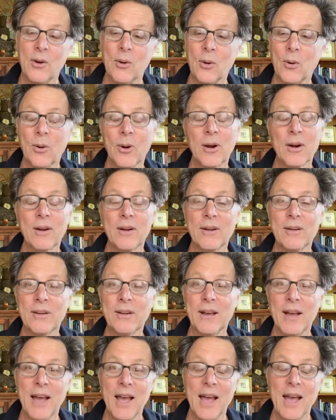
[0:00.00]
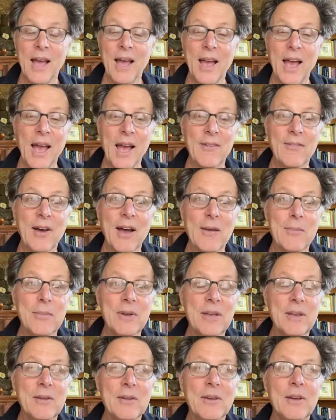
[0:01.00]
Or have I
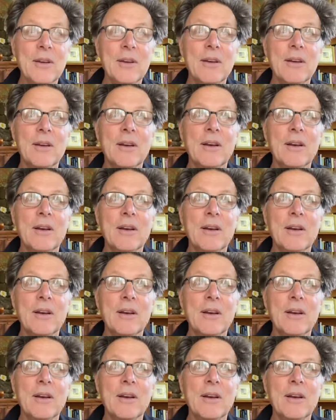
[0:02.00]
been,